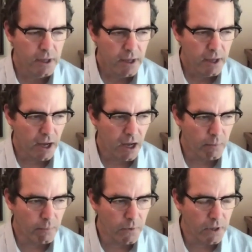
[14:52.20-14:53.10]

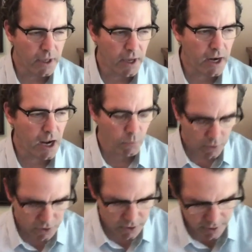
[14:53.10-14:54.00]
I'm
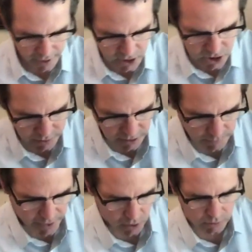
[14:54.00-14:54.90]
wondering, as you think
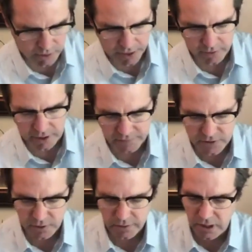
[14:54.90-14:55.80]
about cloud native and
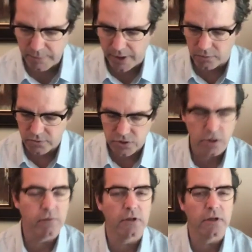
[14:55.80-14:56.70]
you think about
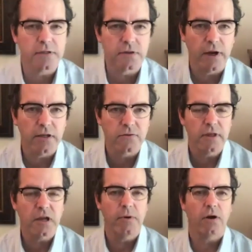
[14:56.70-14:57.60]
serverless, right? As we
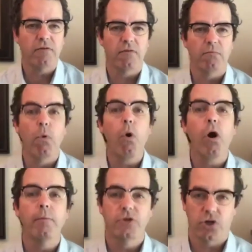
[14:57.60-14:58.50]
think about even
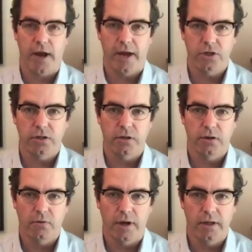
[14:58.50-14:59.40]
more abstraction,
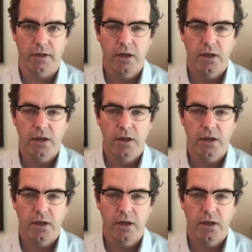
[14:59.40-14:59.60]
right?